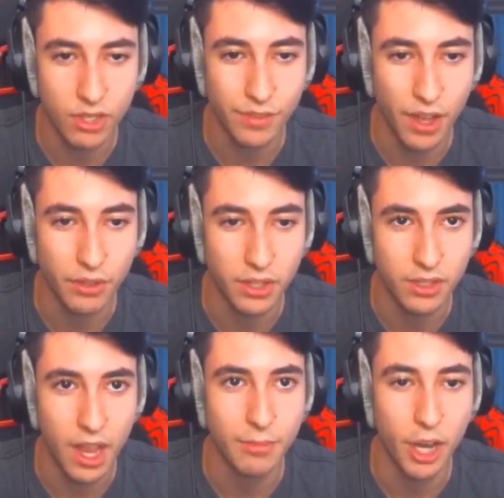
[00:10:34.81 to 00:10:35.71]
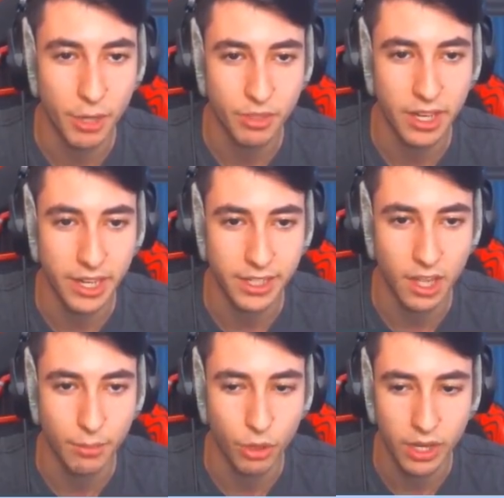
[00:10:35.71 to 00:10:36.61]
as I found this, I'm 100% gonna get
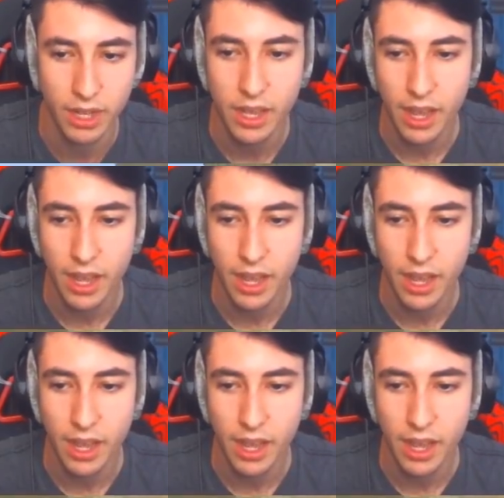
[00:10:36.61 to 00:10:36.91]
teleported.